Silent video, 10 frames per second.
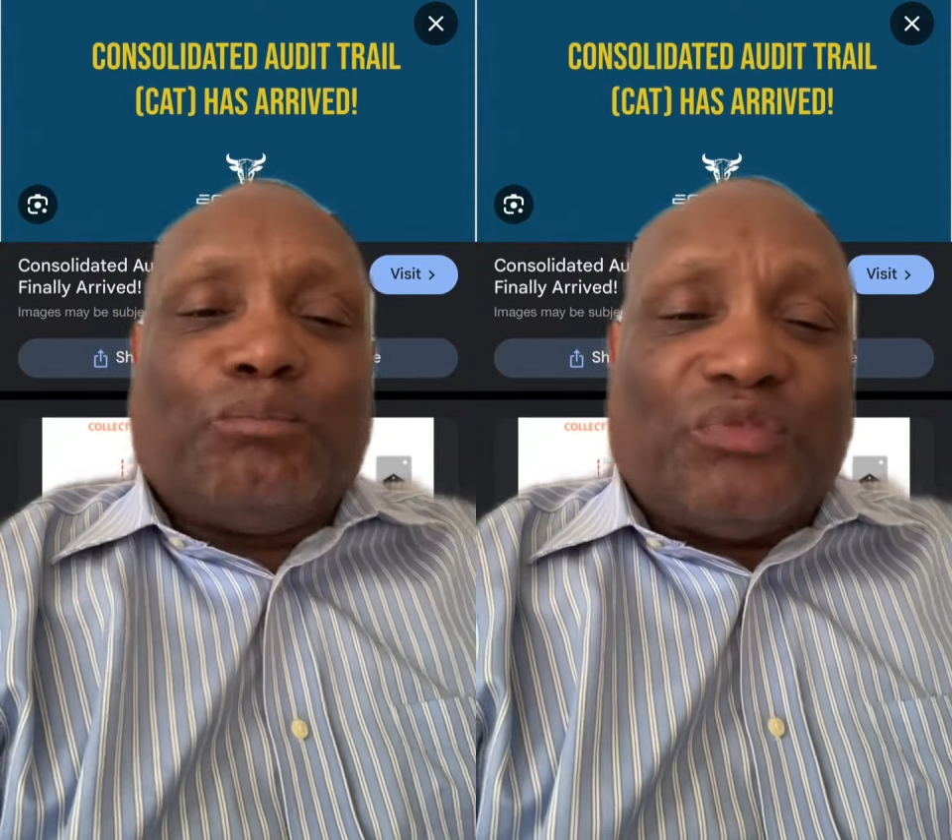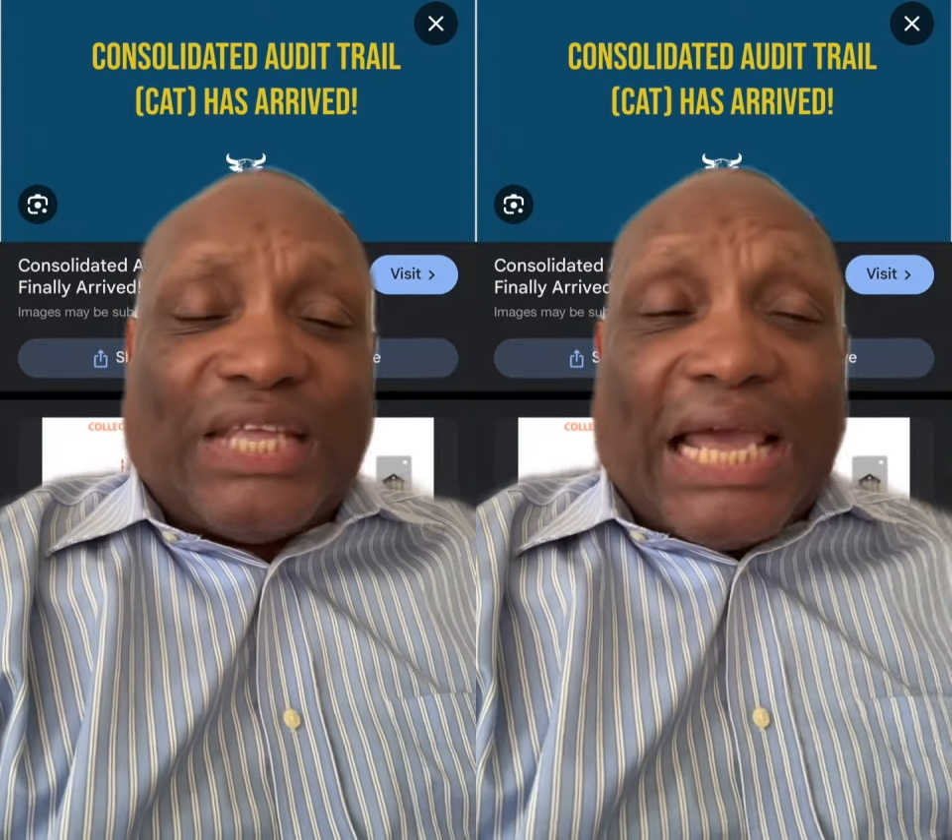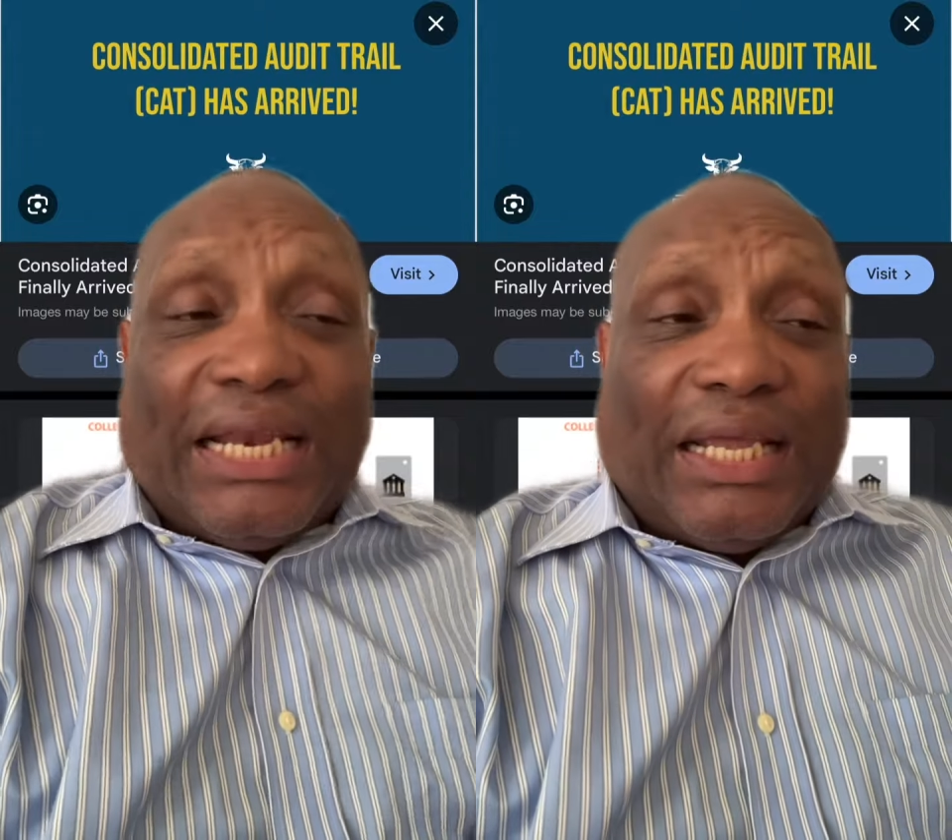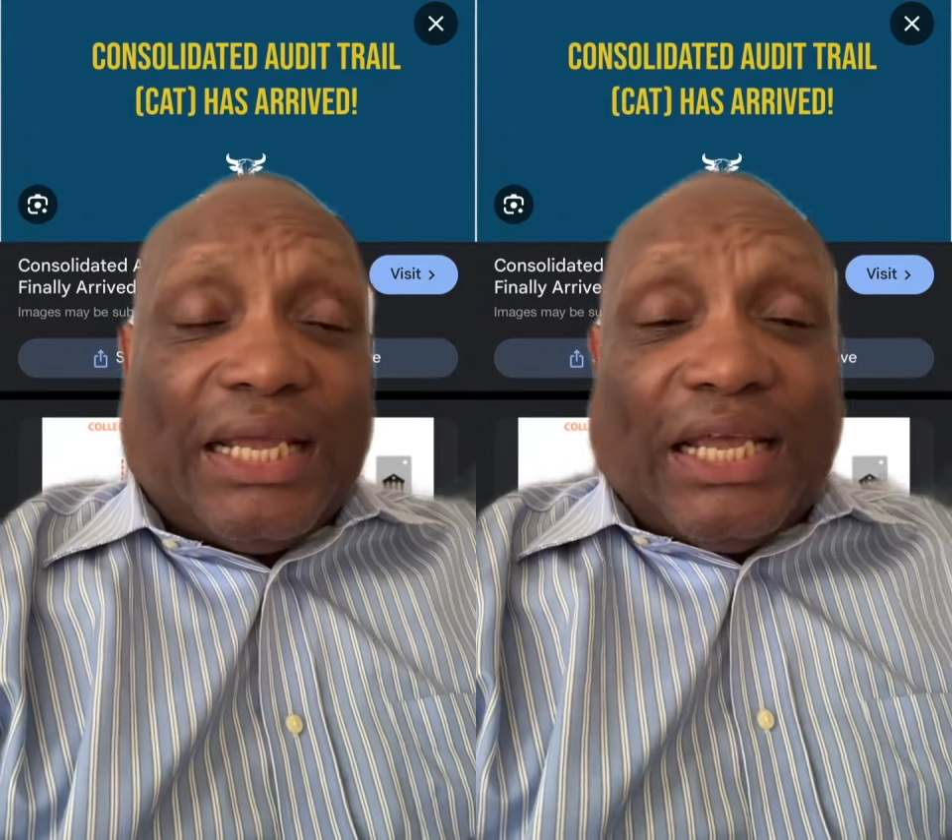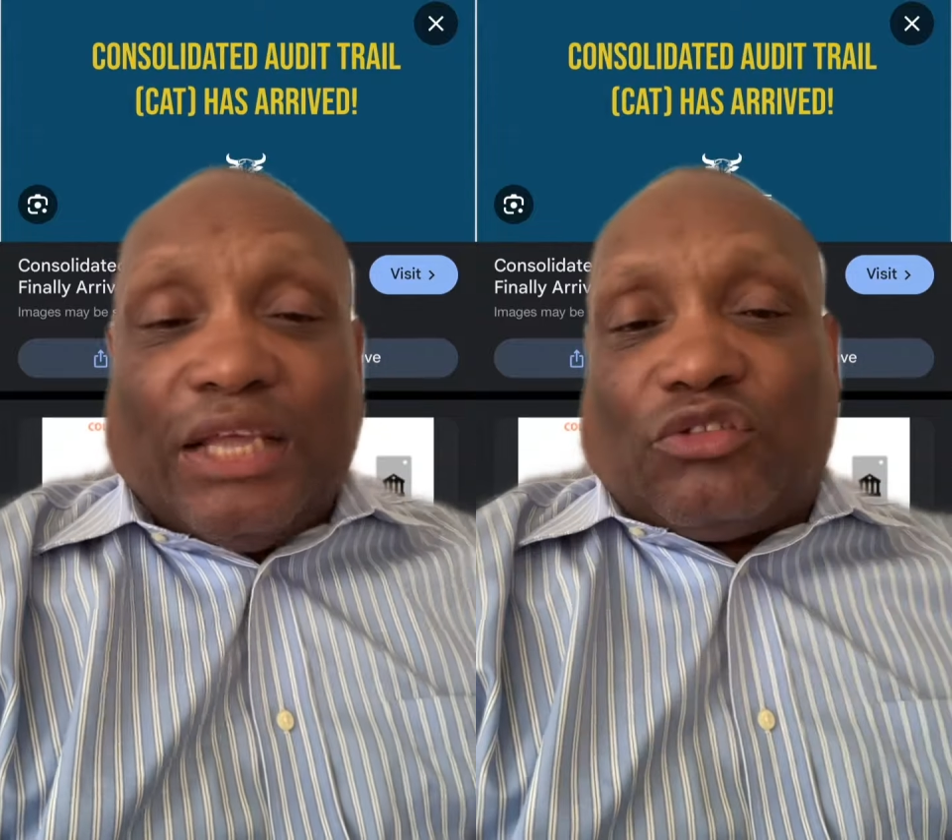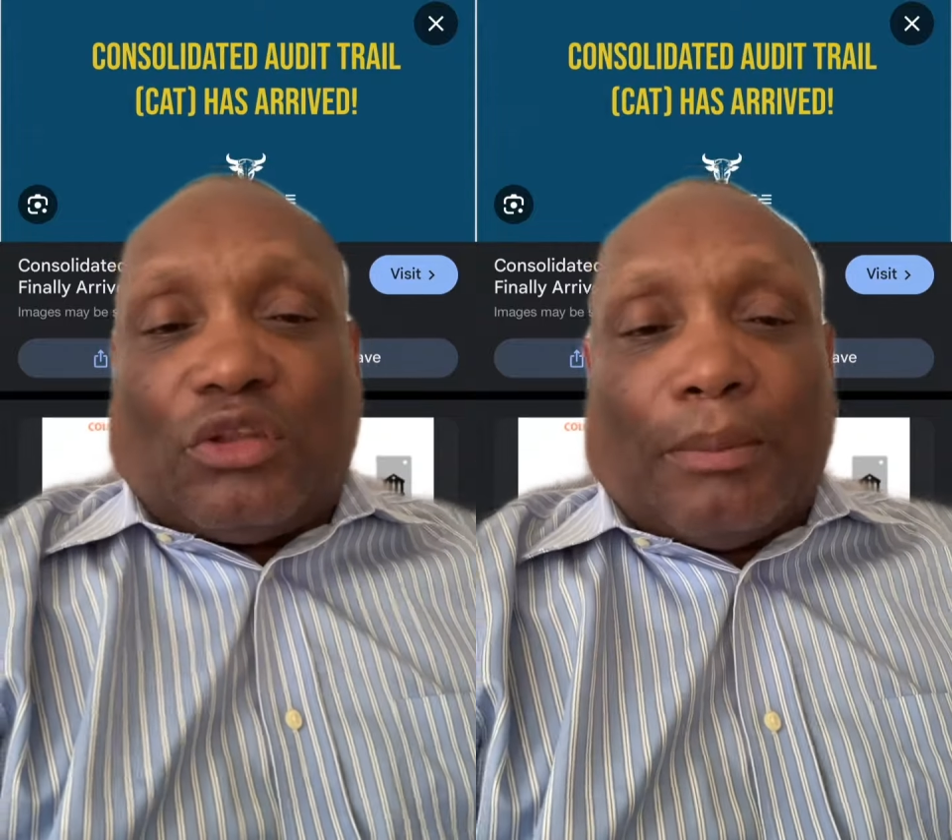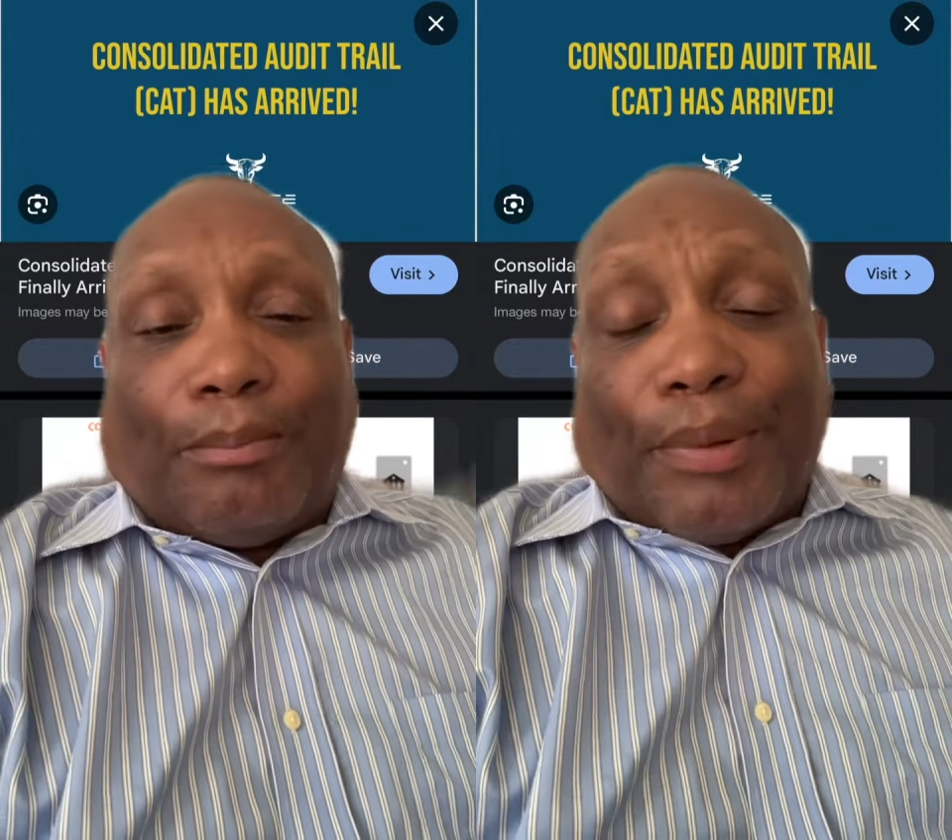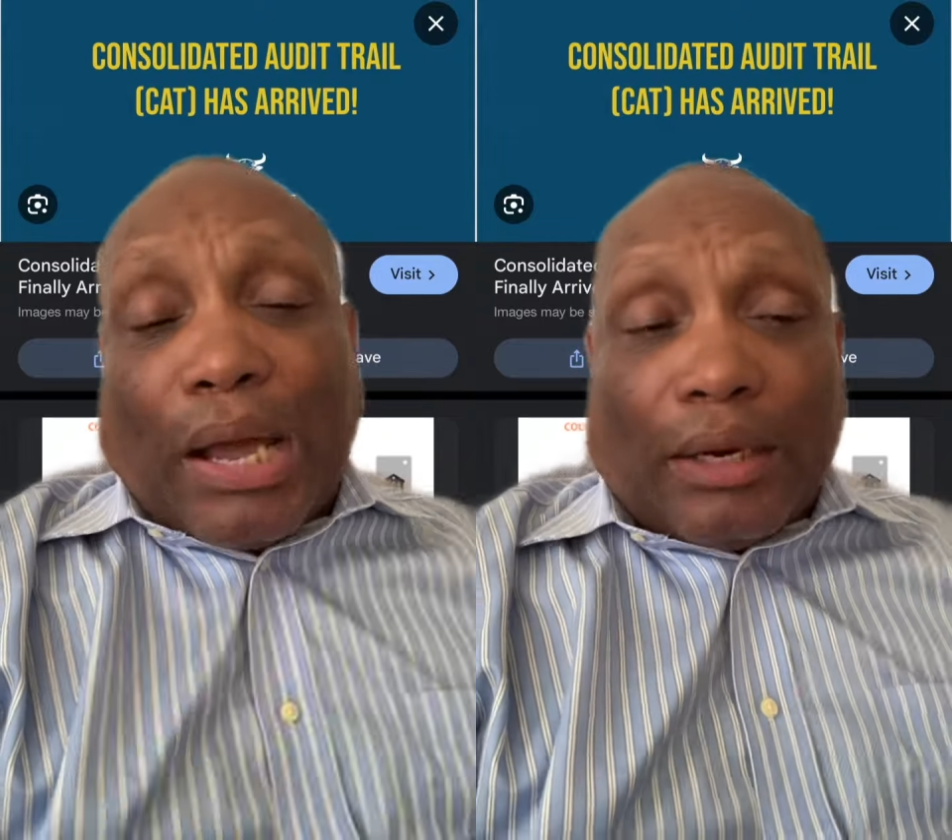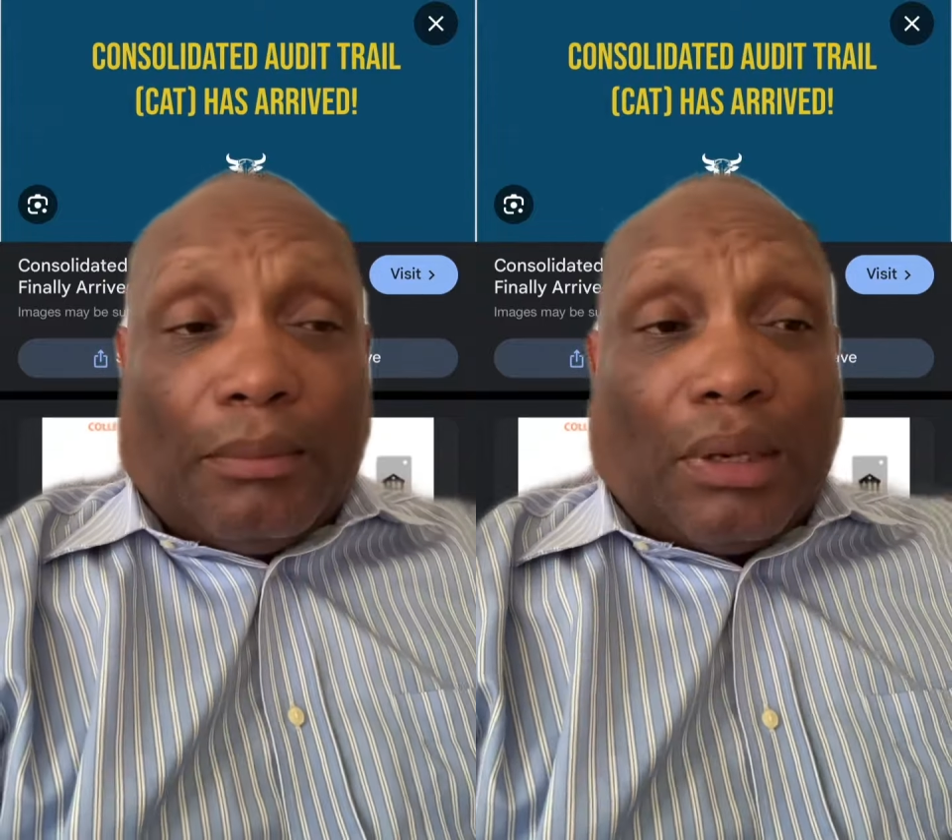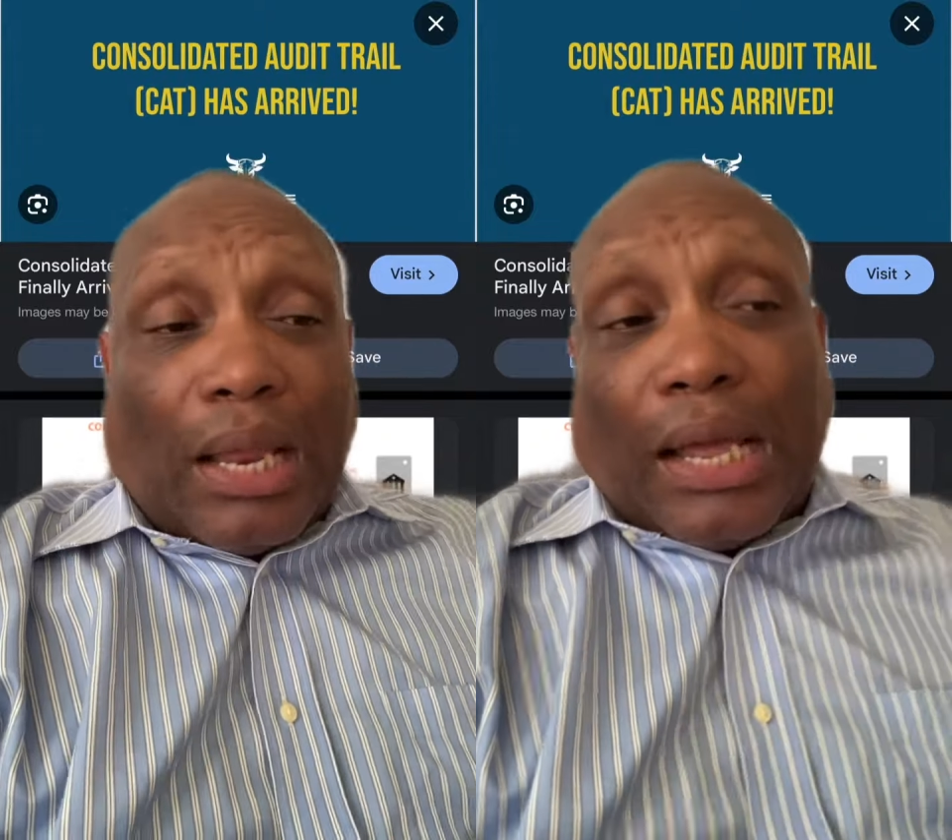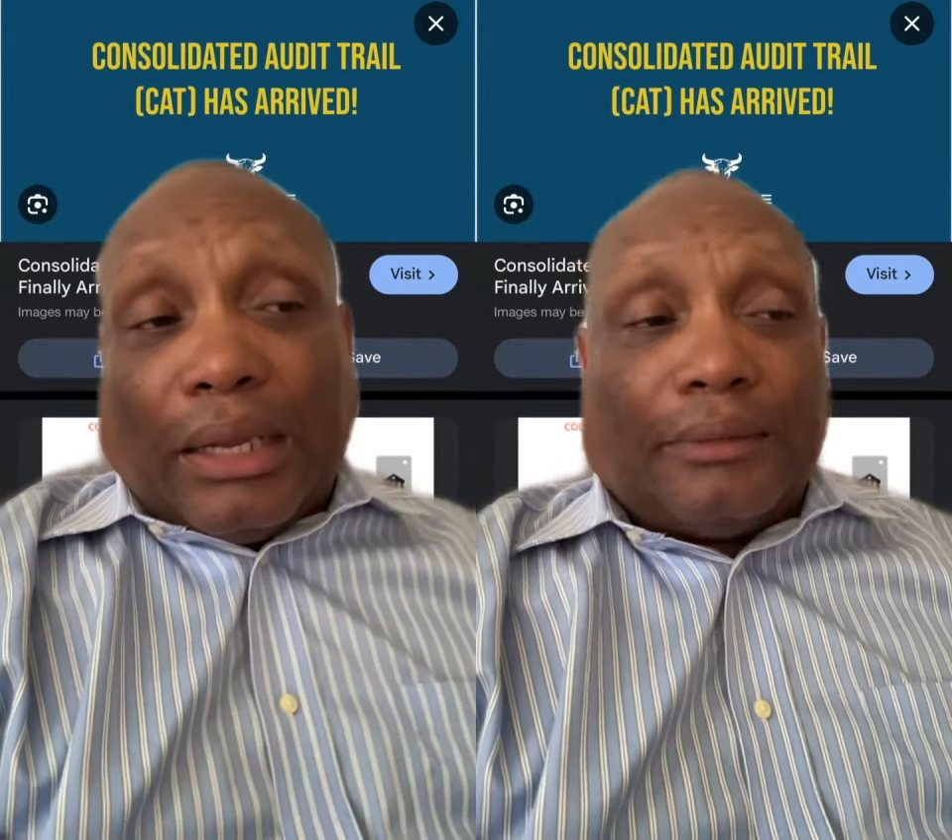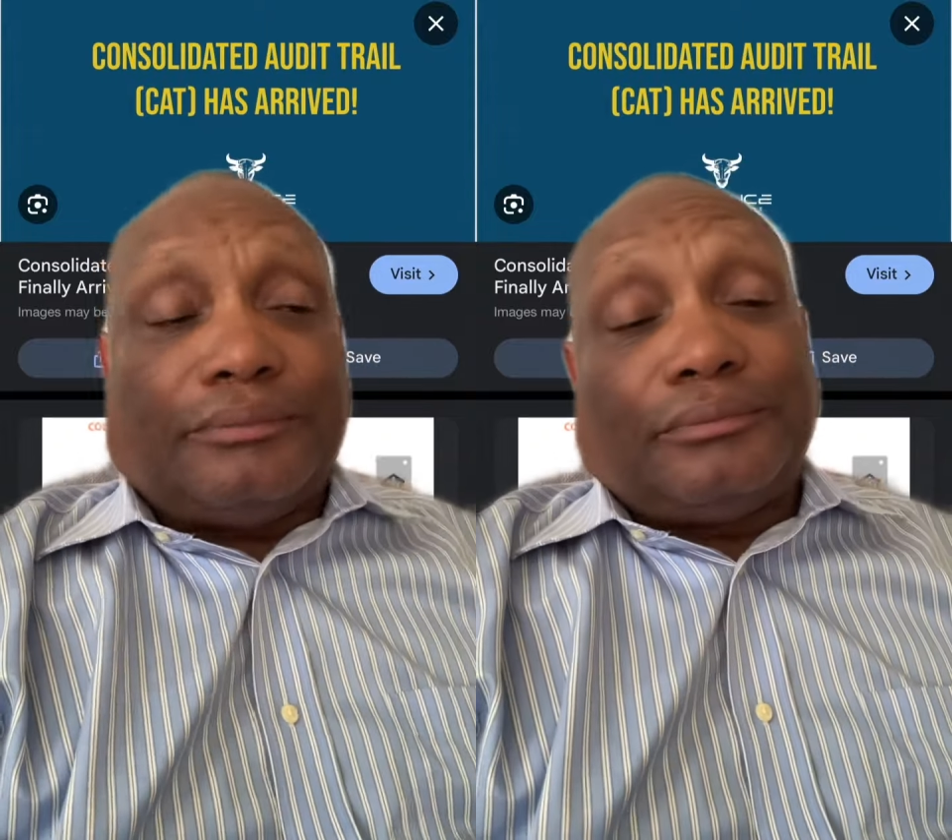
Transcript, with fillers: That is the bottom line.